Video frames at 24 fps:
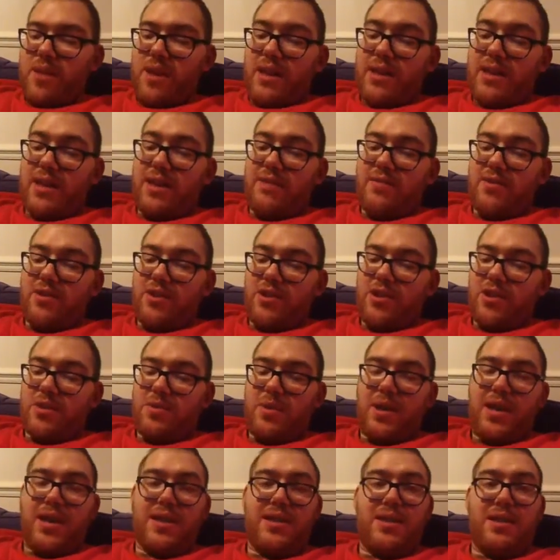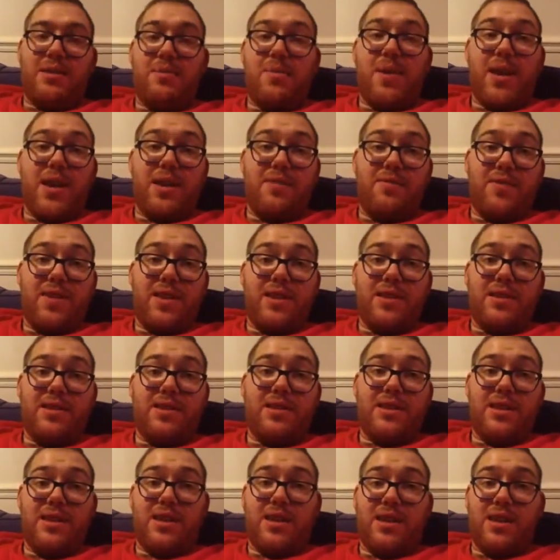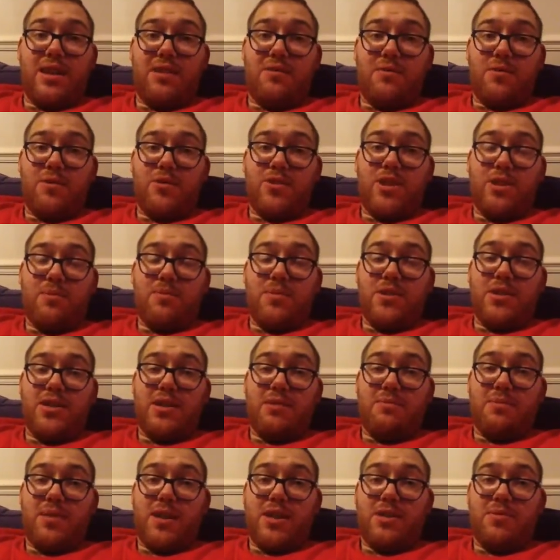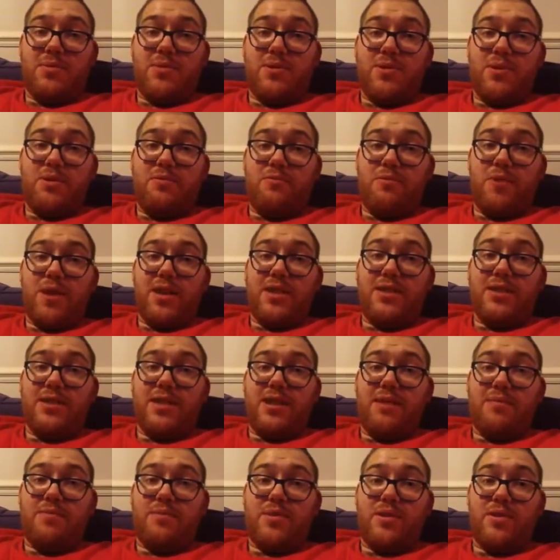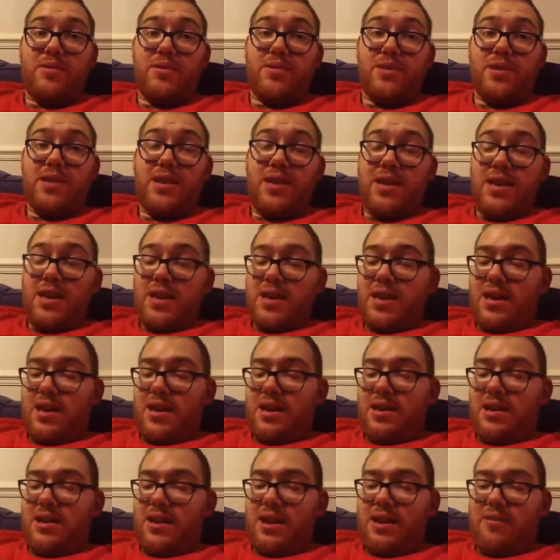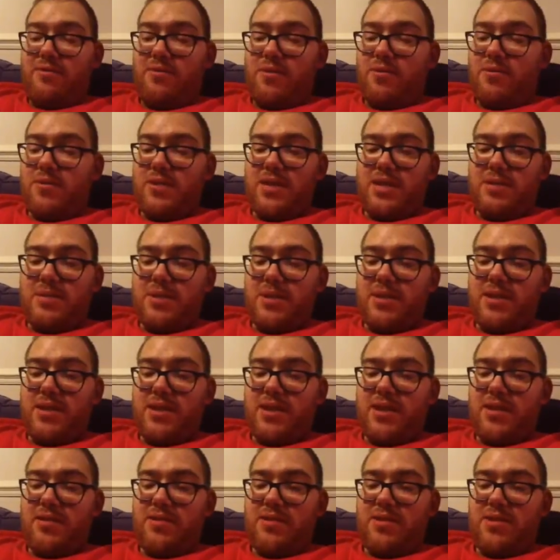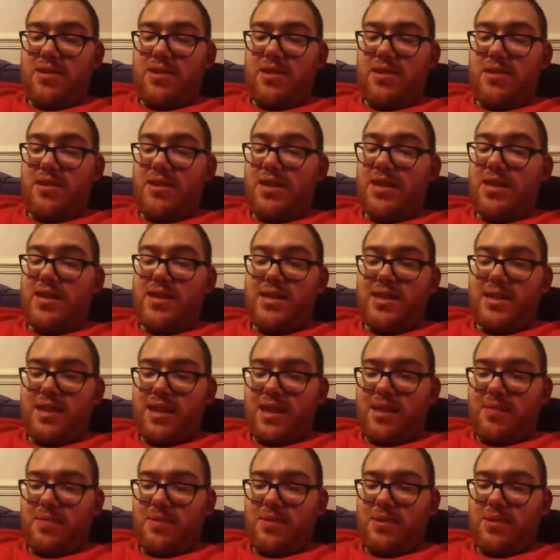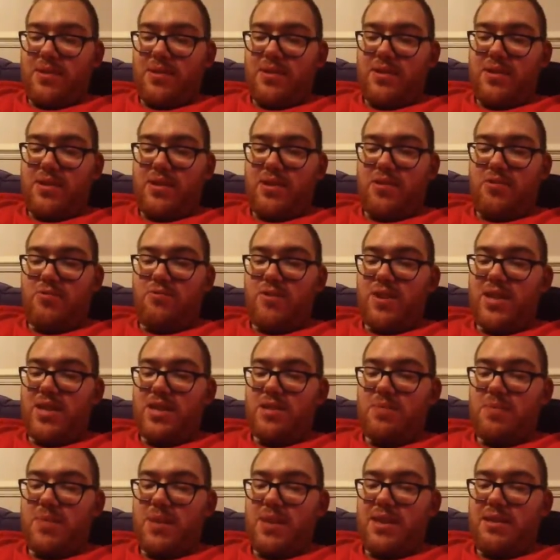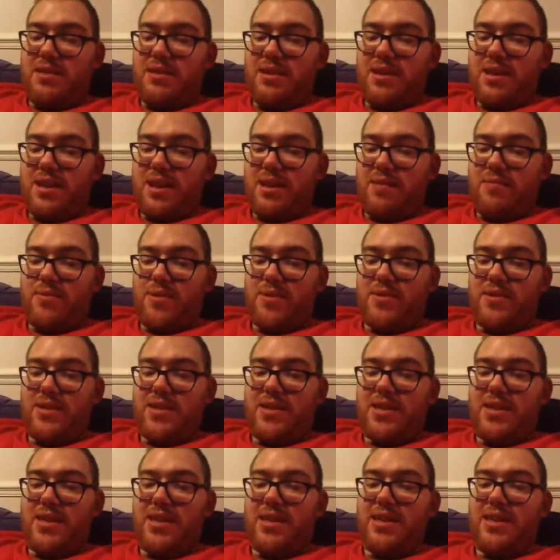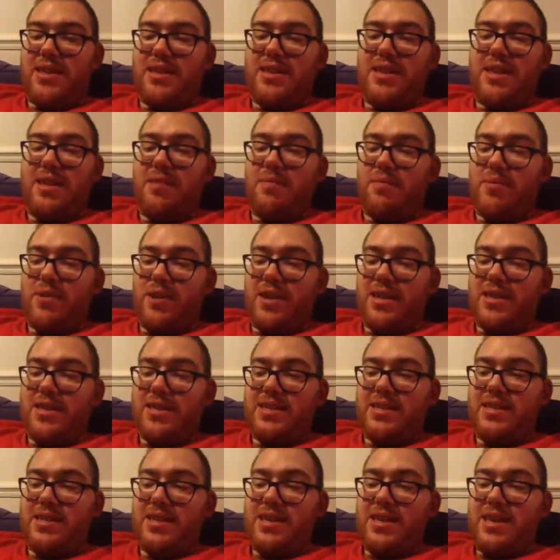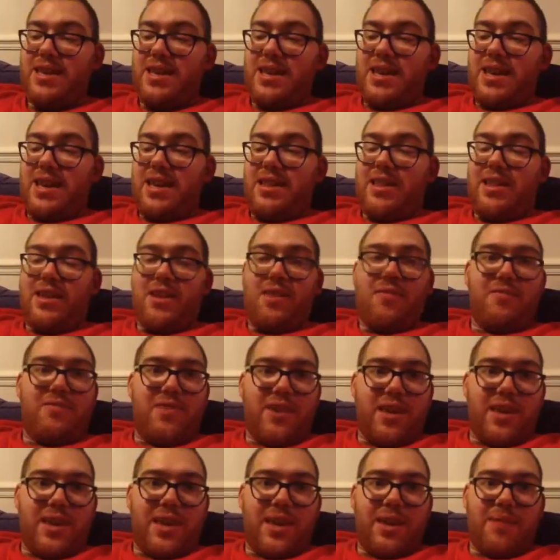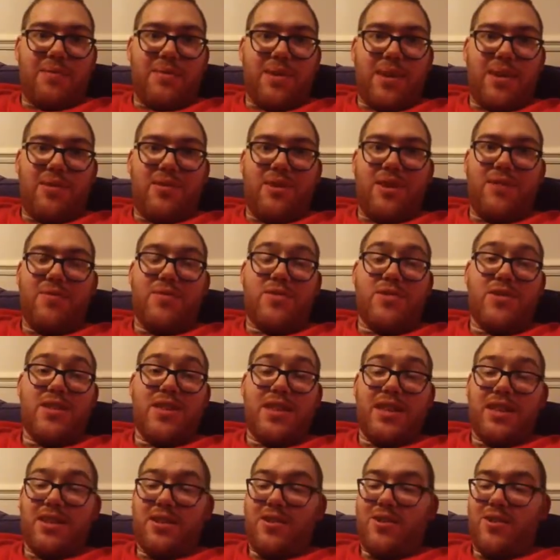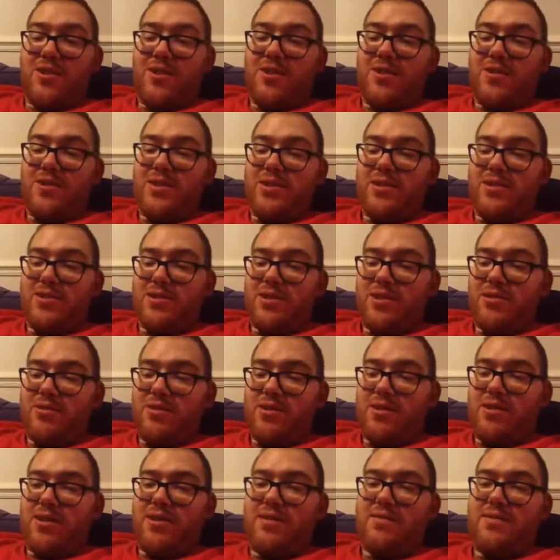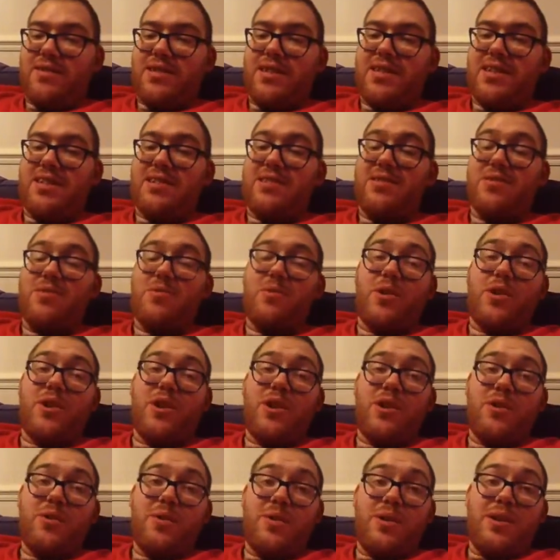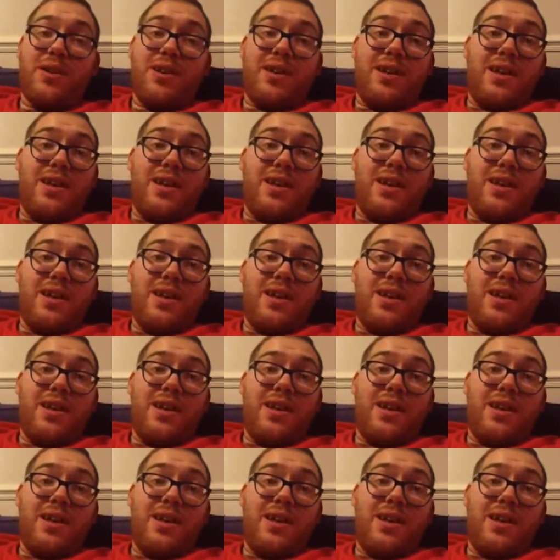And then, of course, we had the main event, World Championship match between Reigns and Ambrose, and everyone was expecting a heel turn. It didn't happen. Reigns beat Ambrose clean. They embraced. The confetti came down, and everyone's thinking, oh no, it's just the crowning of Cena 2.0.